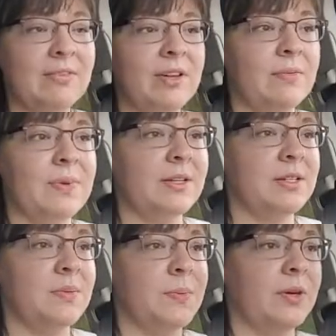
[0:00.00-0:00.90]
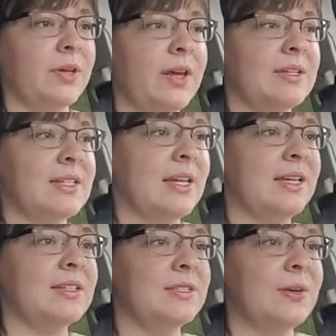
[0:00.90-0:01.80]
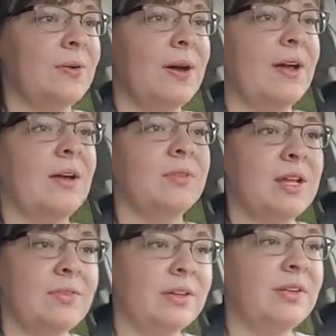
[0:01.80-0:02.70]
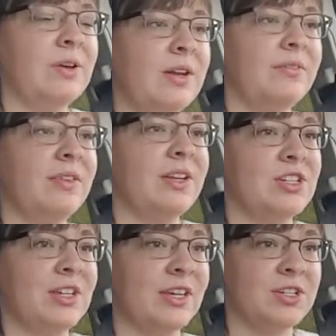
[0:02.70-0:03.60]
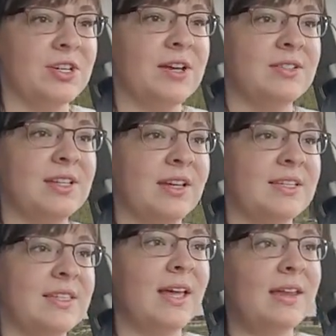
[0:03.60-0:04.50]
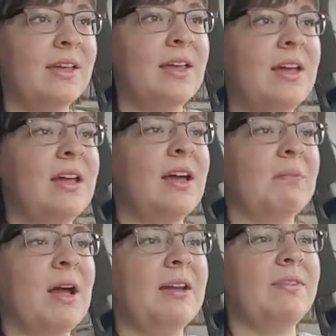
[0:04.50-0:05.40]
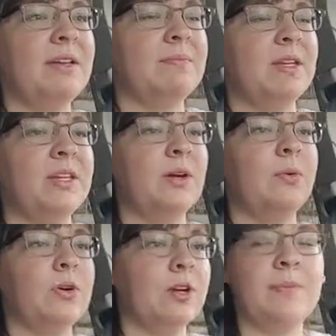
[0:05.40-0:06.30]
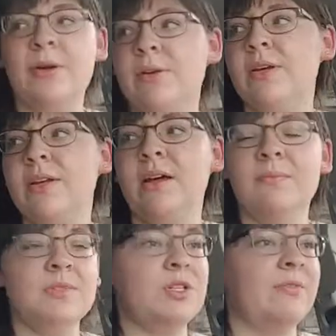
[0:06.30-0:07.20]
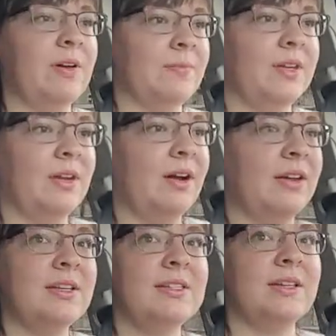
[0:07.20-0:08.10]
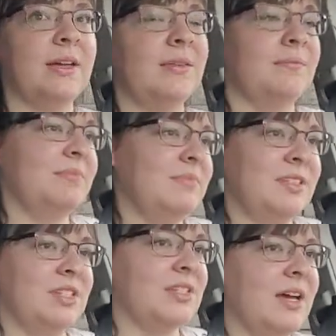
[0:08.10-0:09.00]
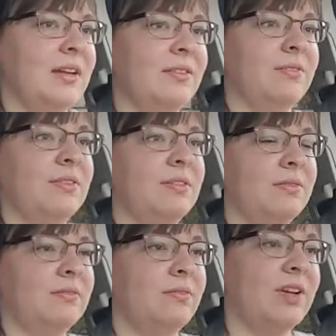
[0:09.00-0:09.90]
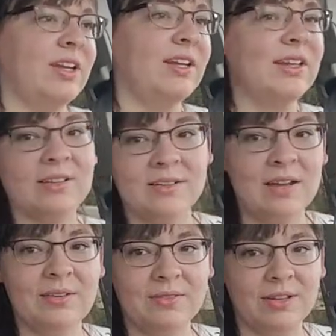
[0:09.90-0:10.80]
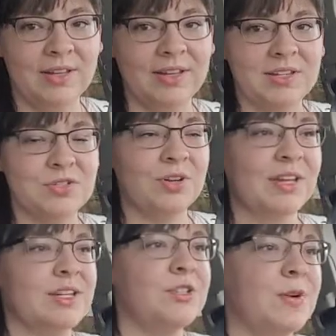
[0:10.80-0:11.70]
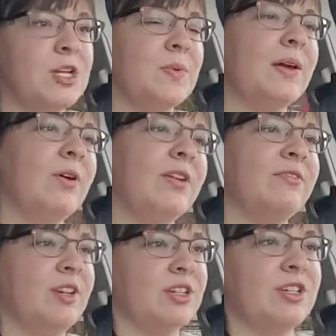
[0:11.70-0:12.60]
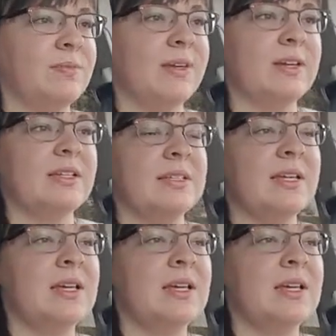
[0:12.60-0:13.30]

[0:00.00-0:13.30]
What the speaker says: I haven't even picked up a book yet today, so I definitely want to finish The Kitchen House. Like I said, I'm kind of like mediocre about it, if I'm being honest. Like, I'm just kind of reading it, not really enjoying it too much, but I want to finish it because